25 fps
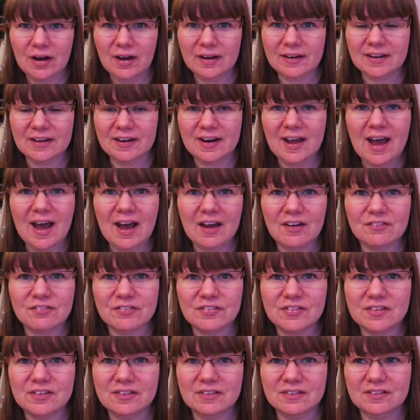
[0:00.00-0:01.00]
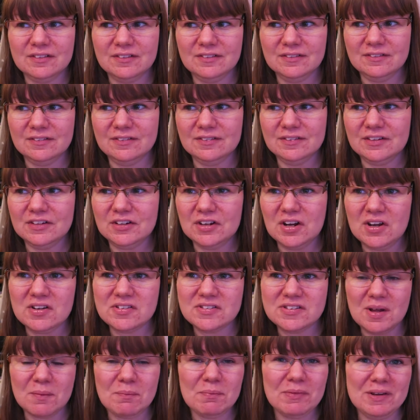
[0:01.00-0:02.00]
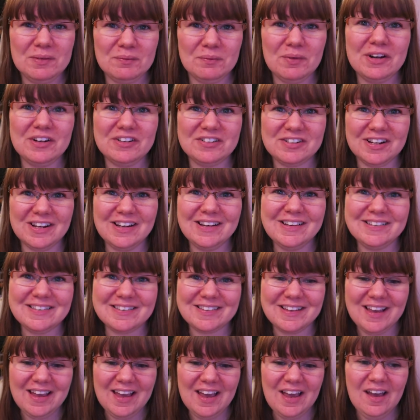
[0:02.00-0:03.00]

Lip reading: I can have, you know, something which is